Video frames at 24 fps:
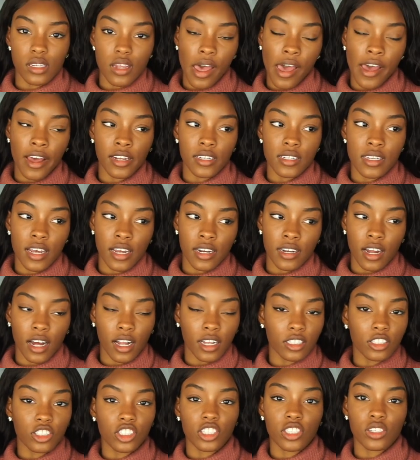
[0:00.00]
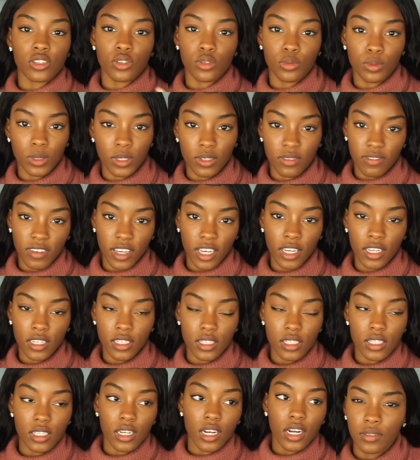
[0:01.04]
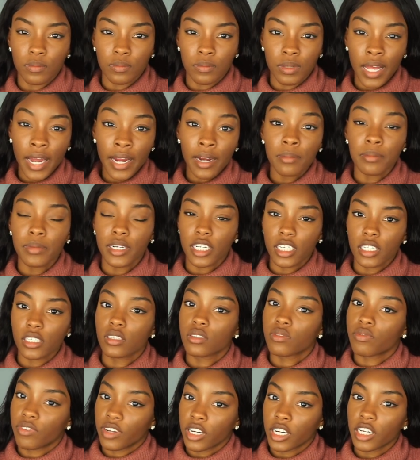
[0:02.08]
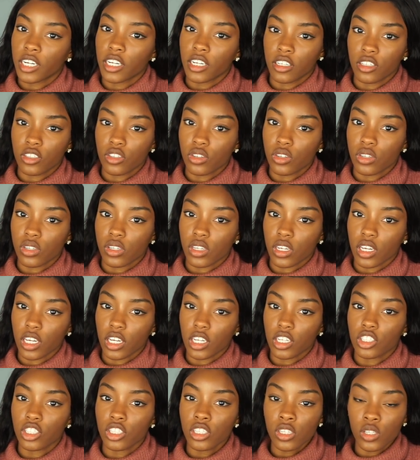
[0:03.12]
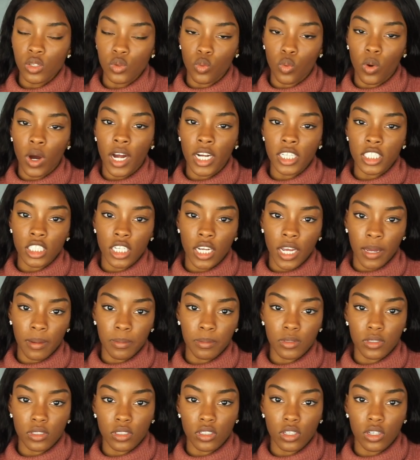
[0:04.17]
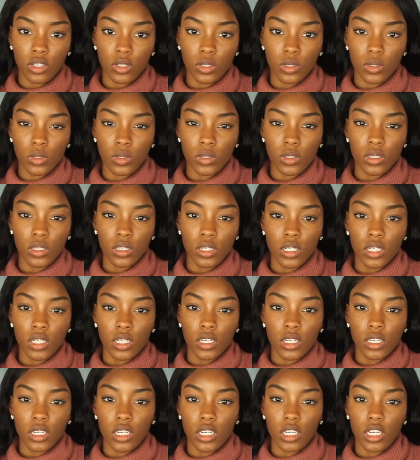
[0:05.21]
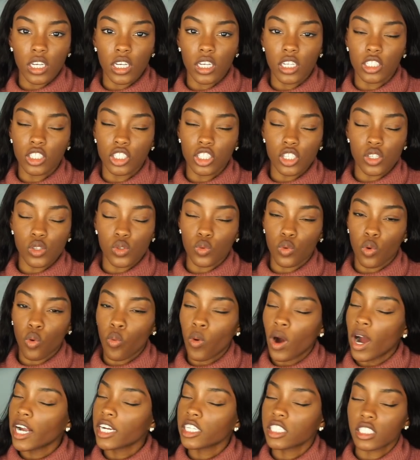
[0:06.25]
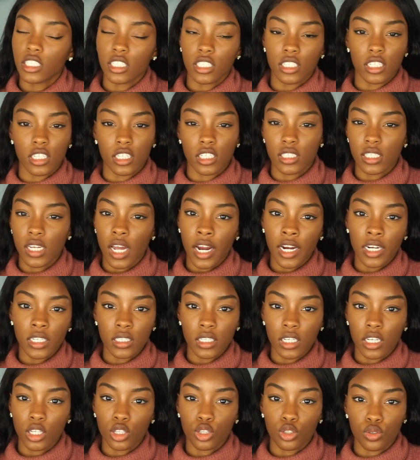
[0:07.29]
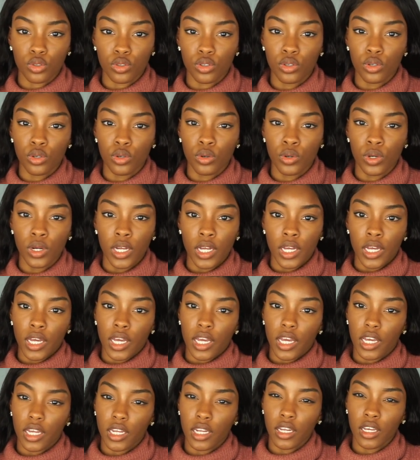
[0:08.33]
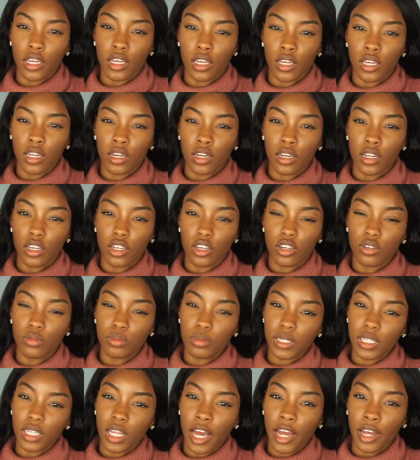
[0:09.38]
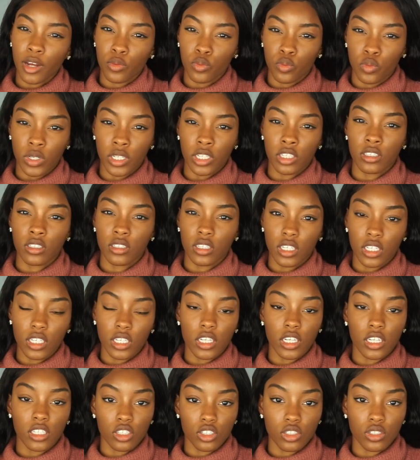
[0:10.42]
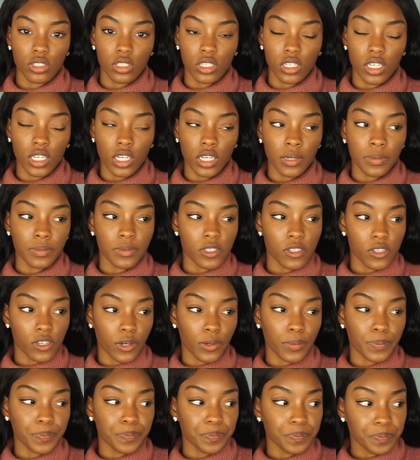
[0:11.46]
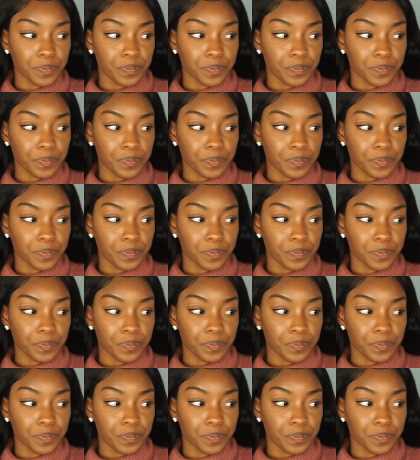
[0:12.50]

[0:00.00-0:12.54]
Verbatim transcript: that technology is super advanced. Black Mirror is very interesting. Just watch an episode and just watch the entire thing through, and then it'll be like weirdly intriguing. So